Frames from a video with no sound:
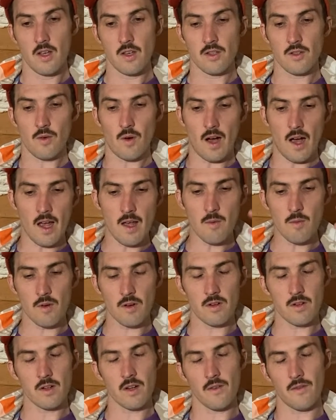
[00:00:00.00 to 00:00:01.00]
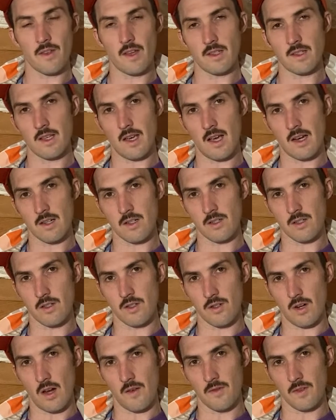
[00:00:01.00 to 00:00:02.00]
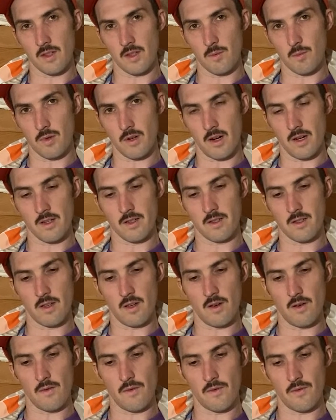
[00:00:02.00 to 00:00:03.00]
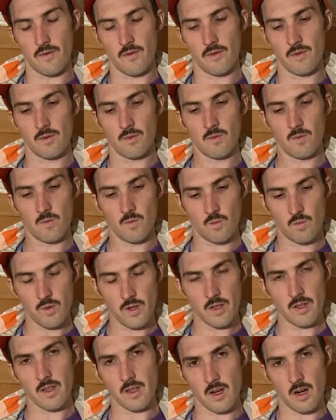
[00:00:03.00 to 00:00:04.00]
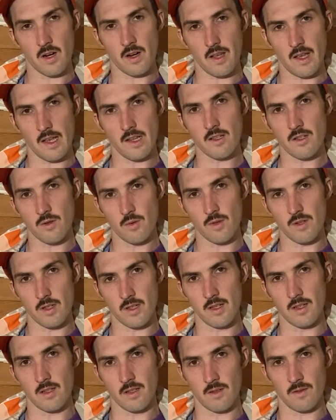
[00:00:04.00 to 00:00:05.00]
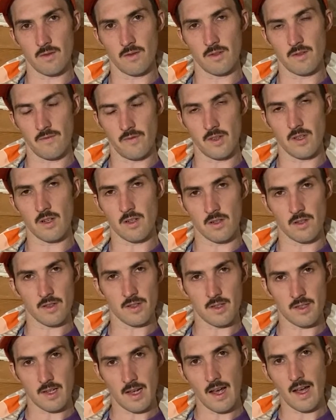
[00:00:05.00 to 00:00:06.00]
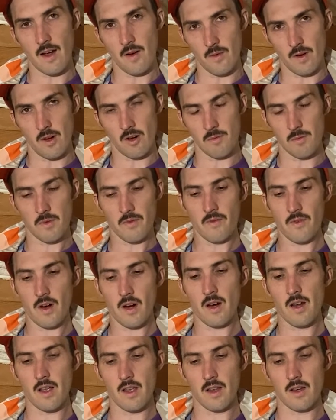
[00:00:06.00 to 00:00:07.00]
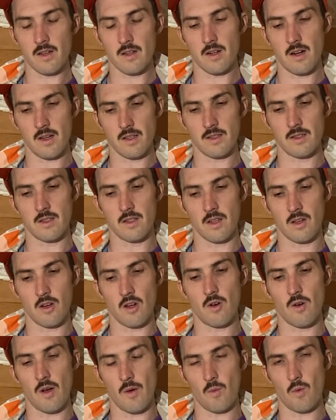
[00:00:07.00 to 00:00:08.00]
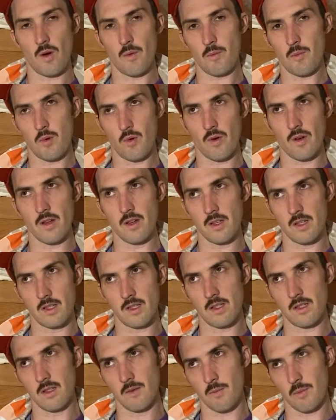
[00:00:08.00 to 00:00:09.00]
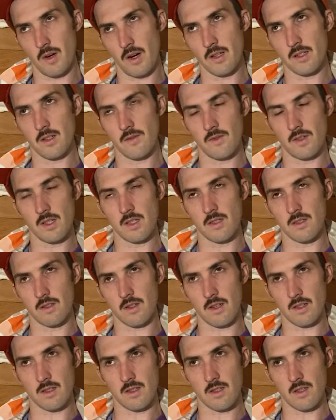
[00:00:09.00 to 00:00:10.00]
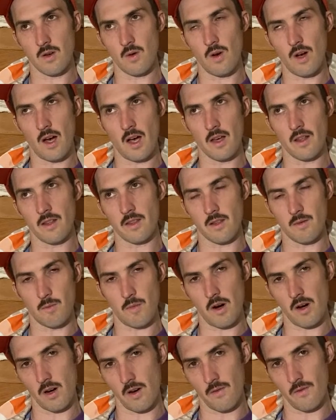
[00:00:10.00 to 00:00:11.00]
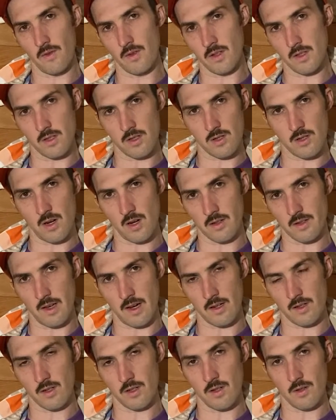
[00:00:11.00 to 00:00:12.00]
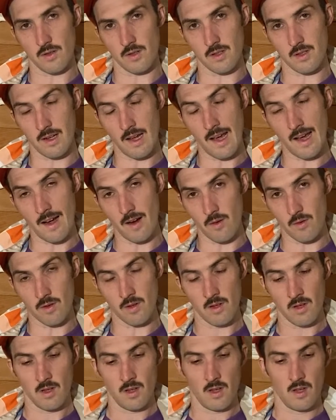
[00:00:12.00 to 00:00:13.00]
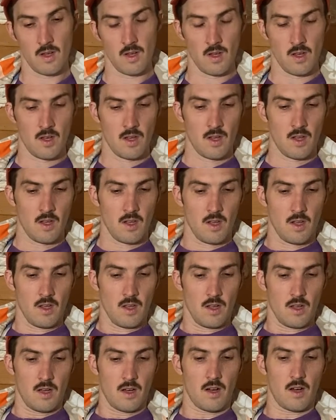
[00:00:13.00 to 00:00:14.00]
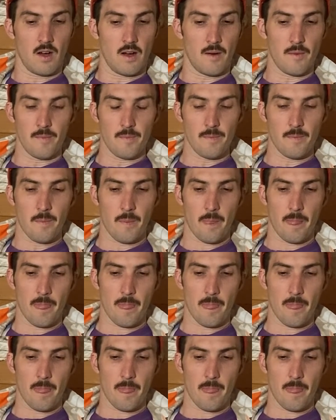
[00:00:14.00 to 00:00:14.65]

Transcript: So I'm wondering if that's actually driving the price of really gargantuan diesel vehicles down. I would be very interested to know at what point the price of diesel gets so high that the market for these trucks actually goes down. While